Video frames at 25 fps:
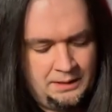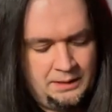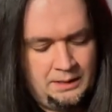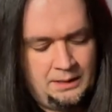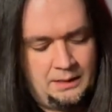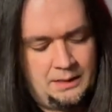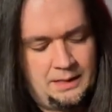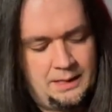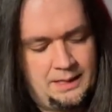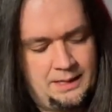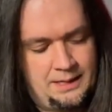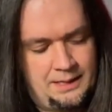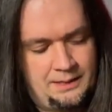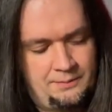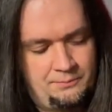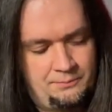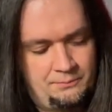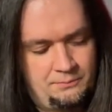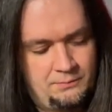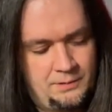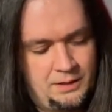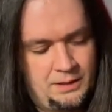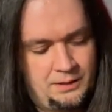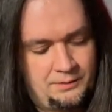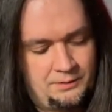The
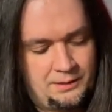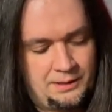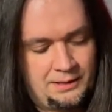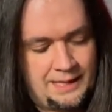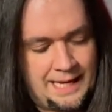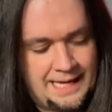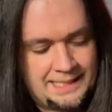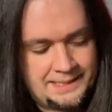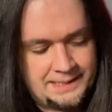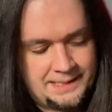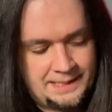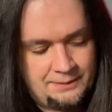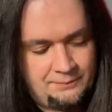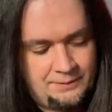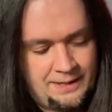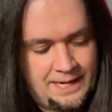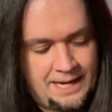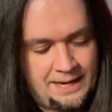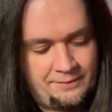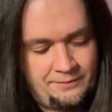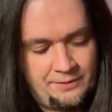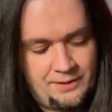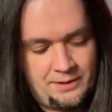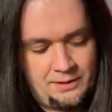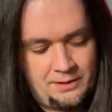last thing we
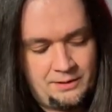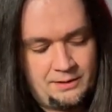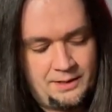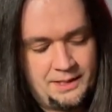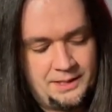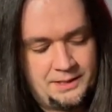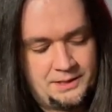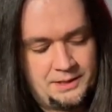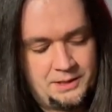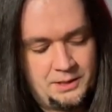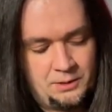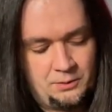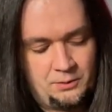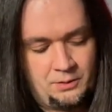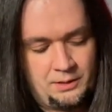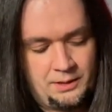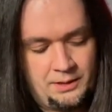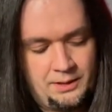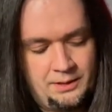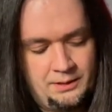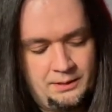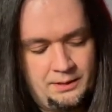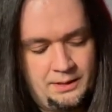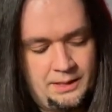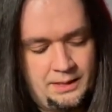have here is your
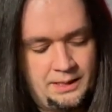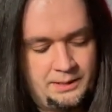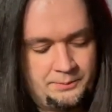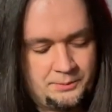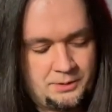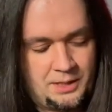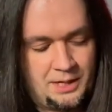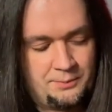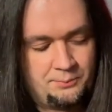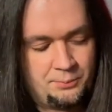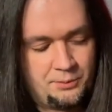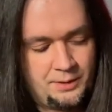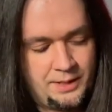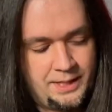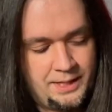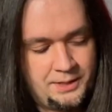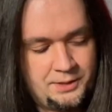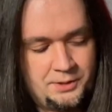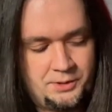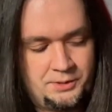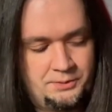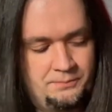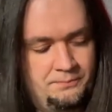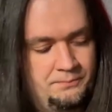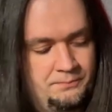hipshot
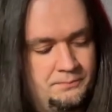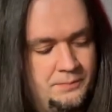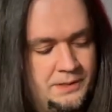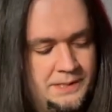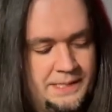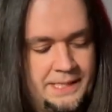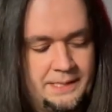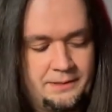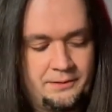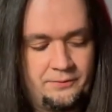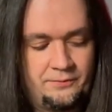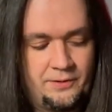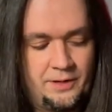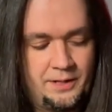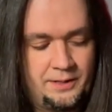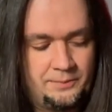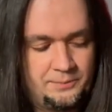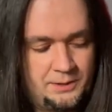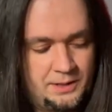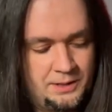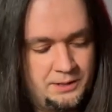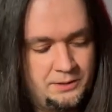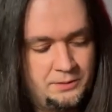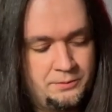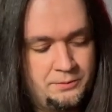bridge, standard volume
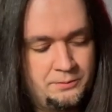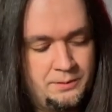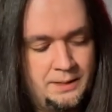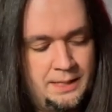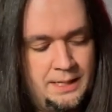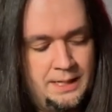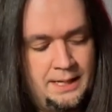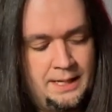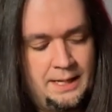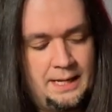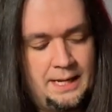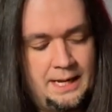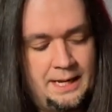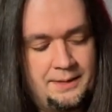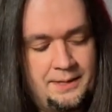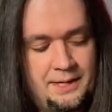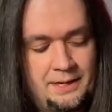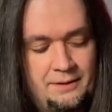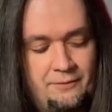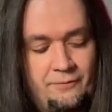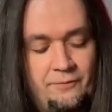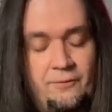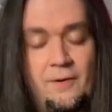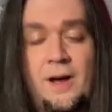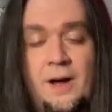tone, and then
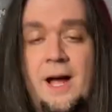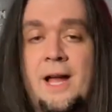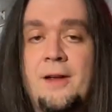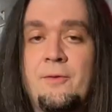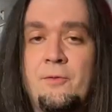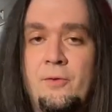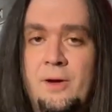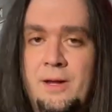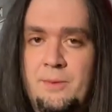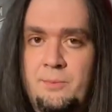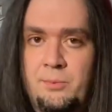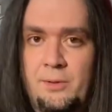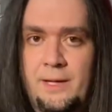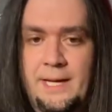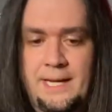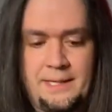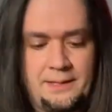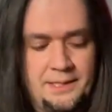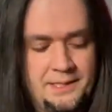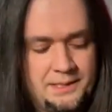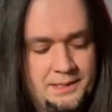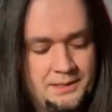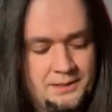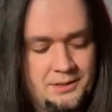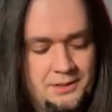a 5-way blade.
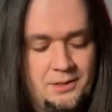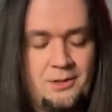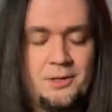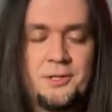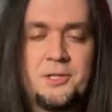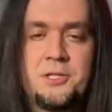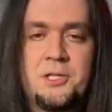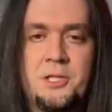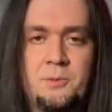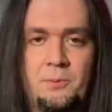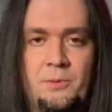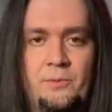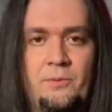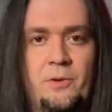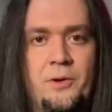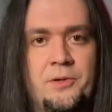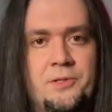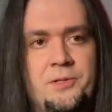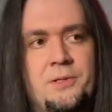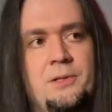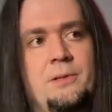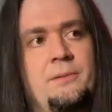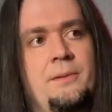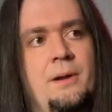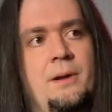This guitar is super
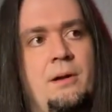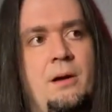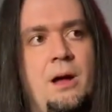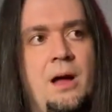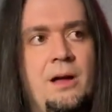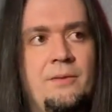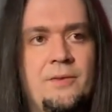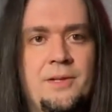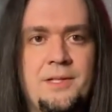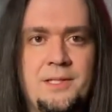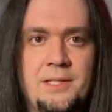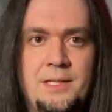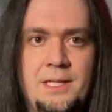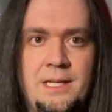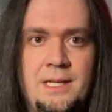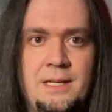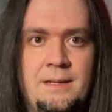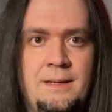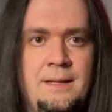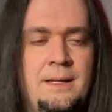versatile. Now, obviously,